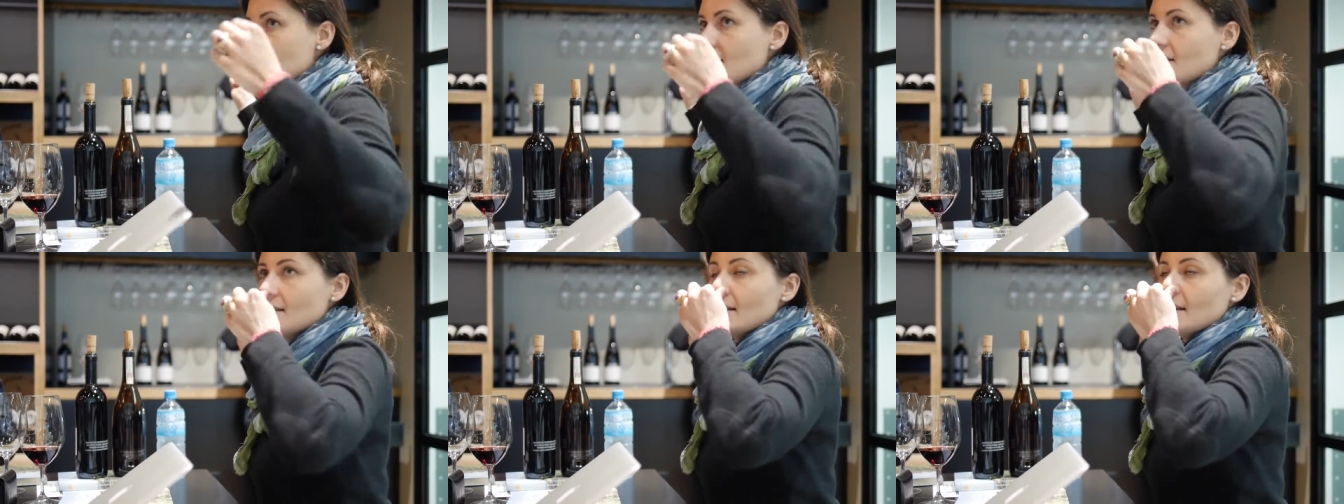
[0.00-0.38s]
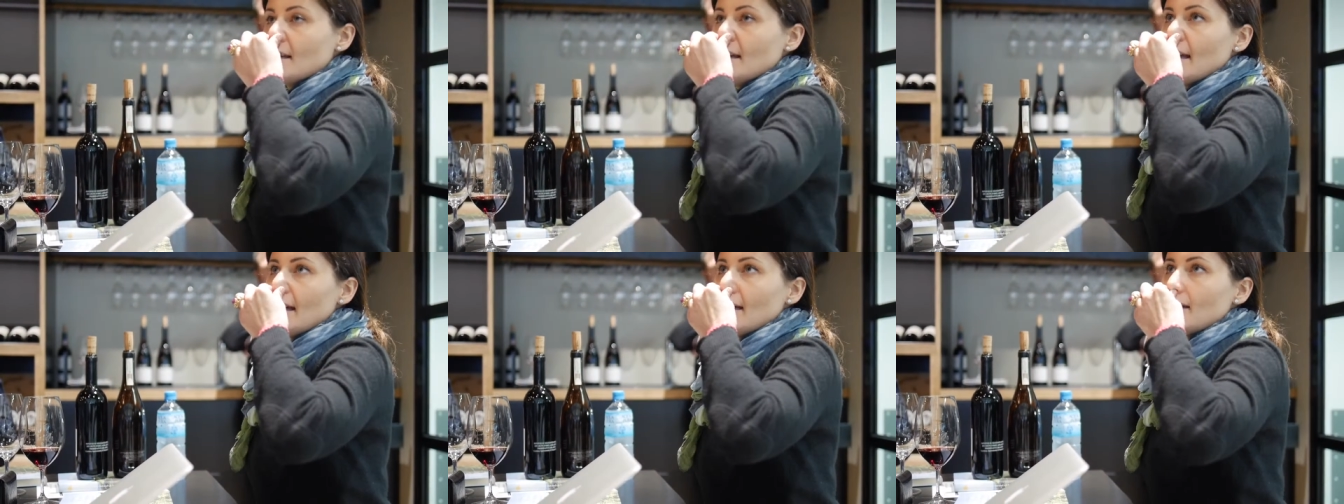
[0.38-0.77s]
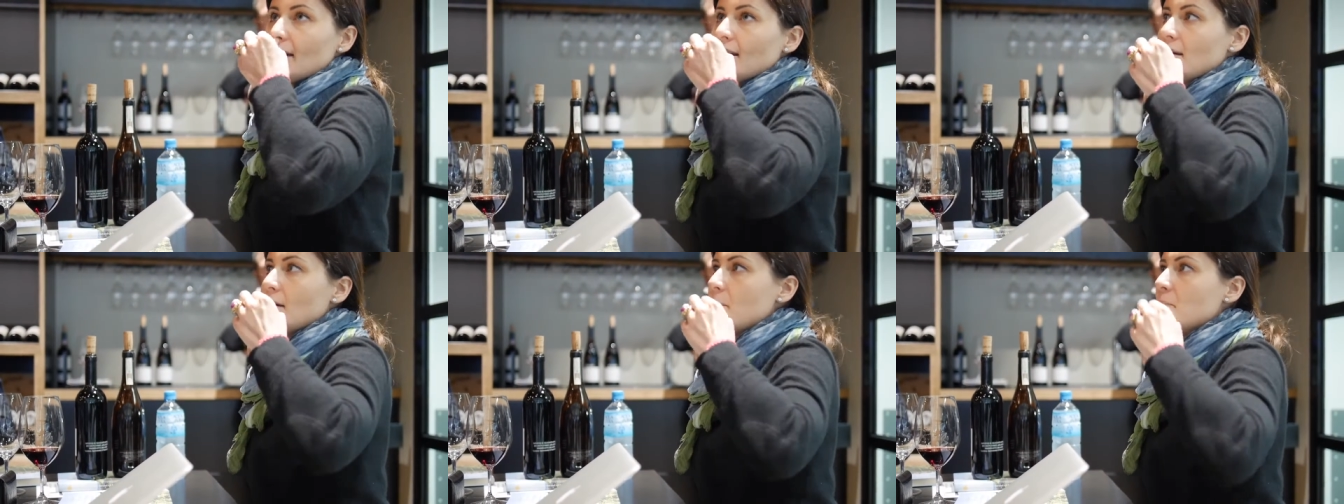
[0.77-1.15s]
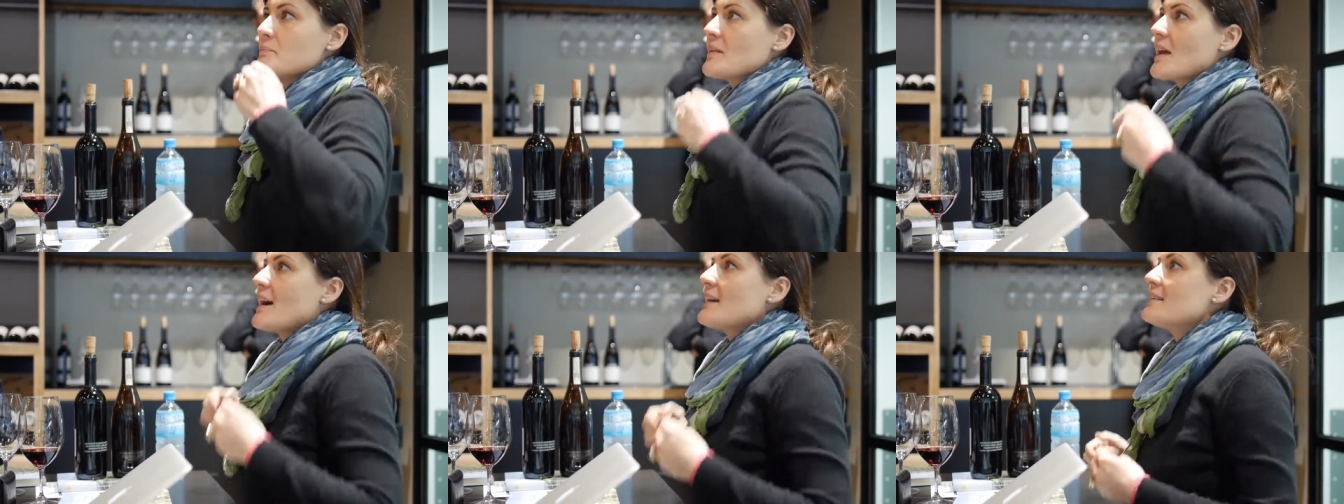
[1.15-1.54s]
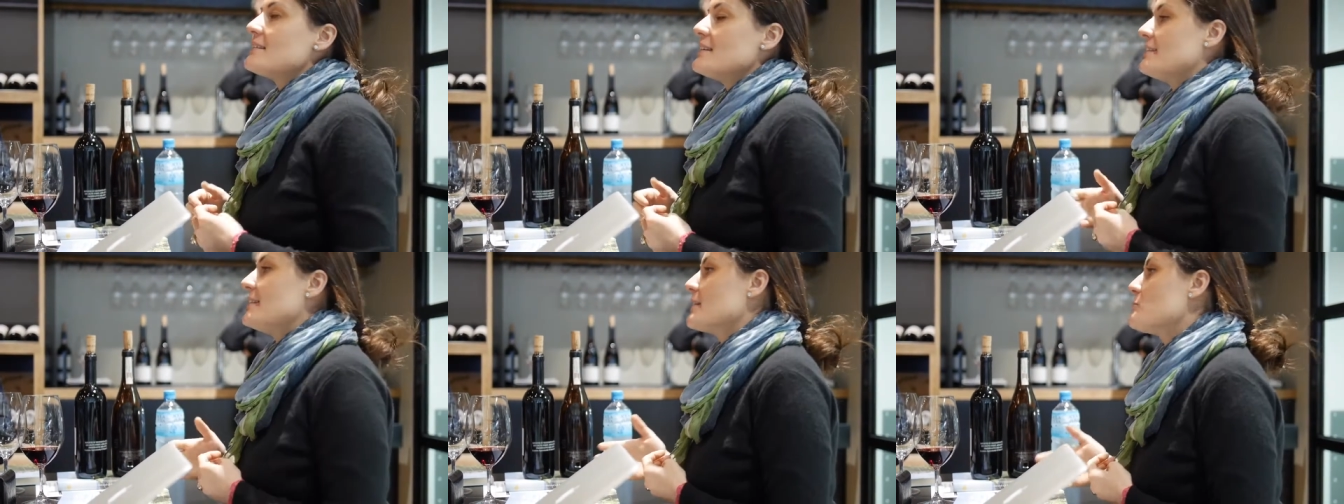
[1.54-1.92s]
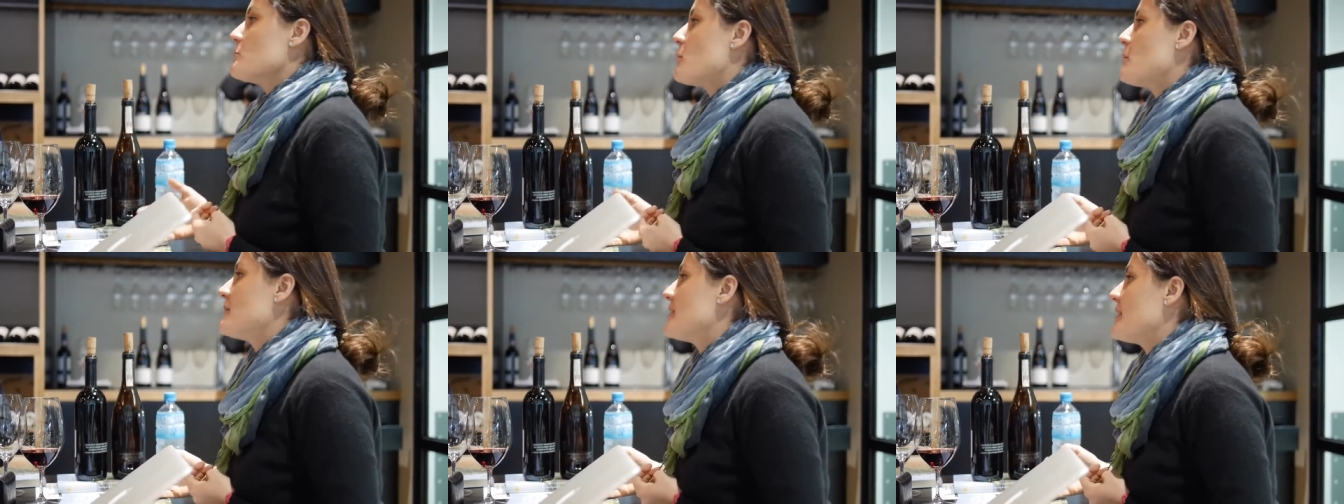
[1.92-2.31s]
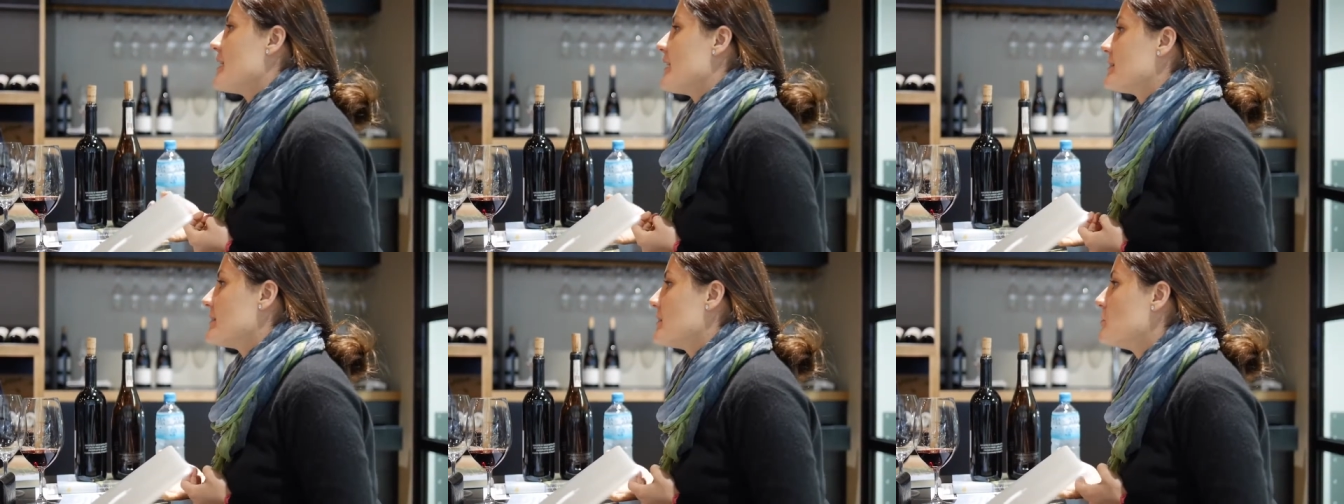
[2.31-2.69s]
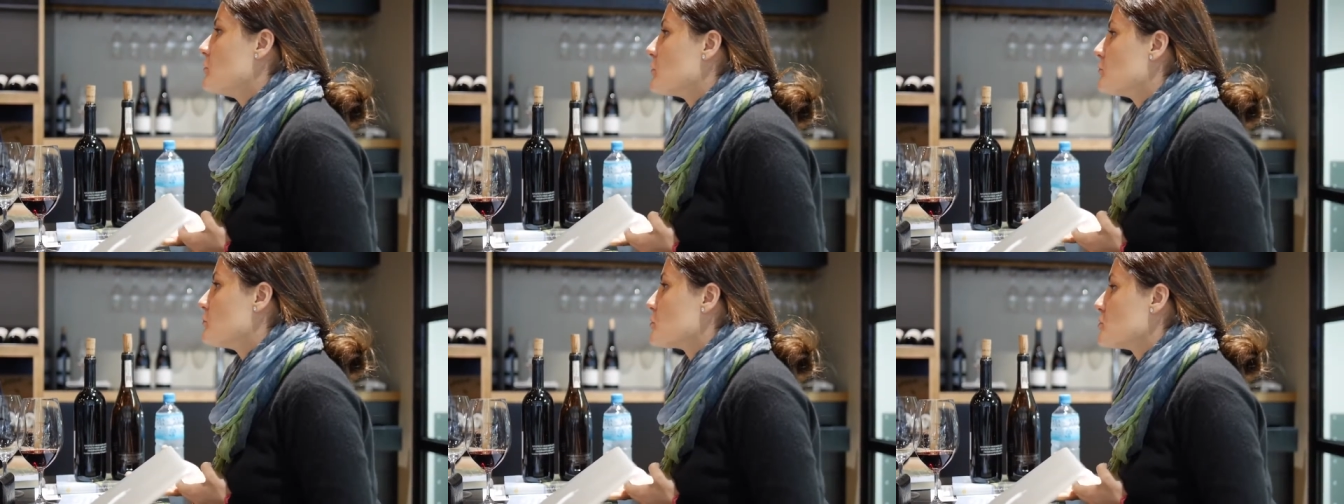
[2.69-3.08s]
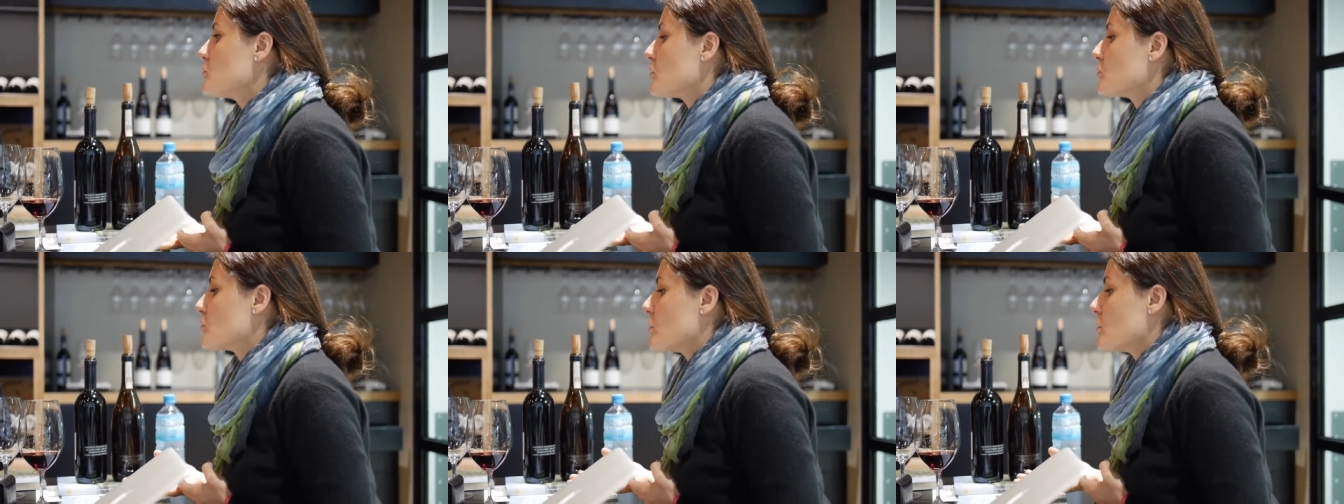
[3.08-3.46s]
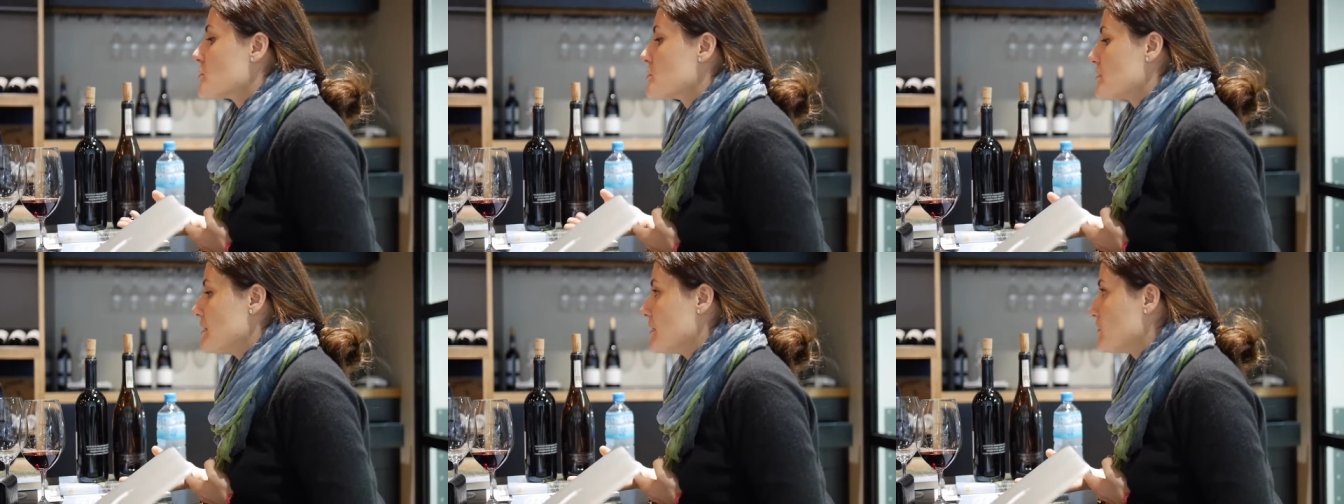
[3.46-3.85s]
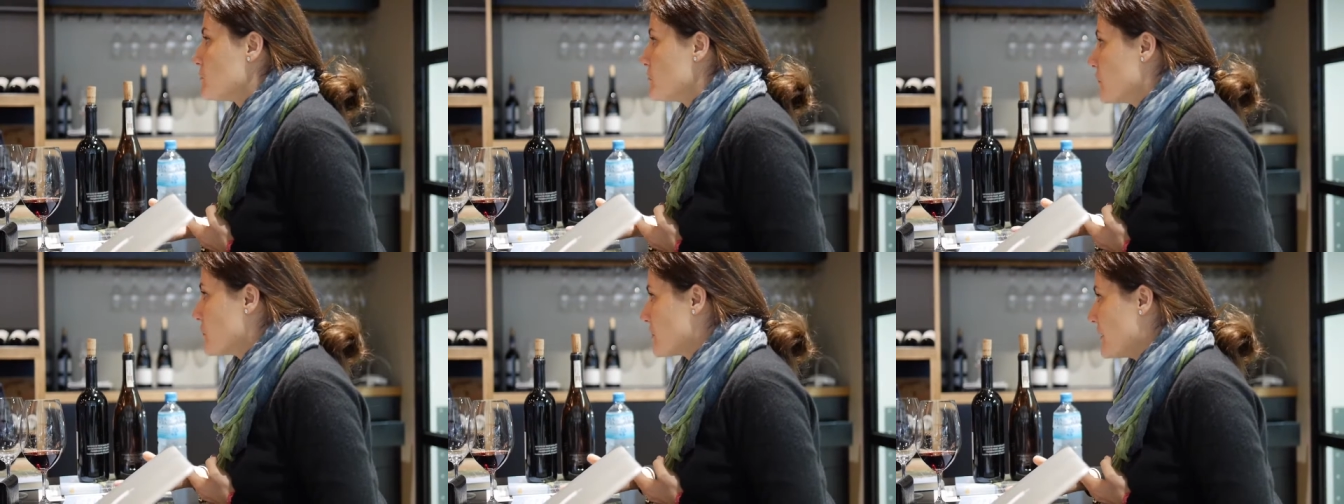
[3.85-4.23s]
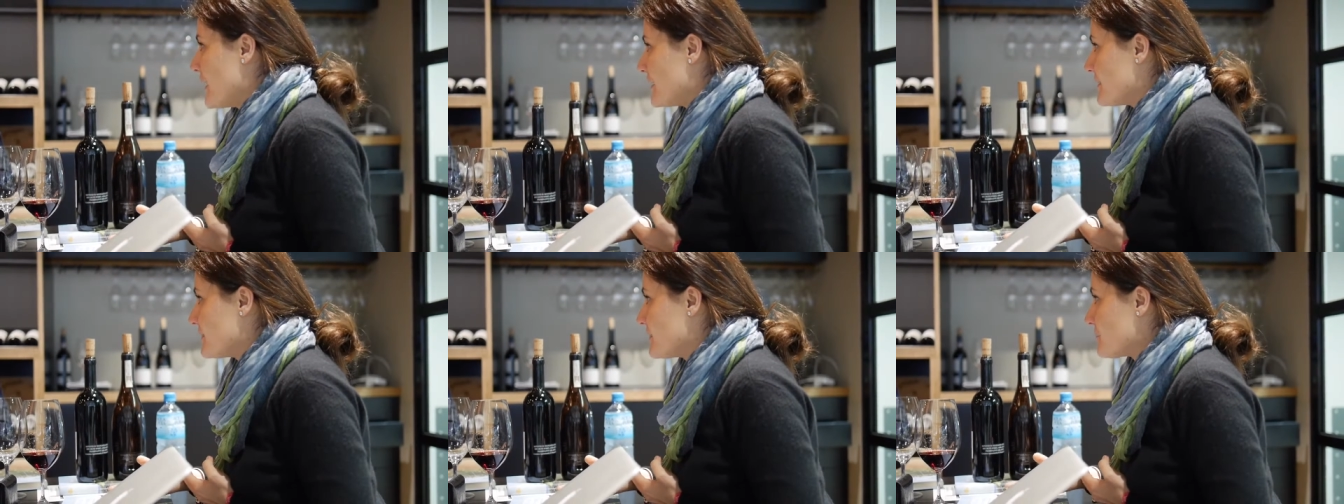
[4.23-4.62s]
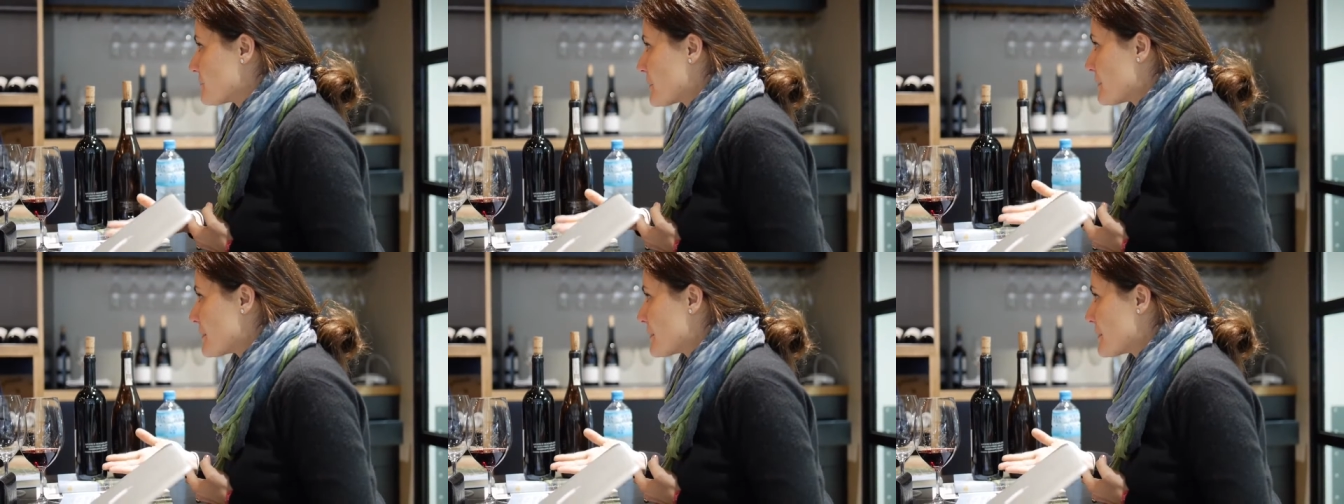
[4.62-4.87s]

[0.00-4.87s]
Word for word: Uh, um, until that moment, they had not, was not costly to own land.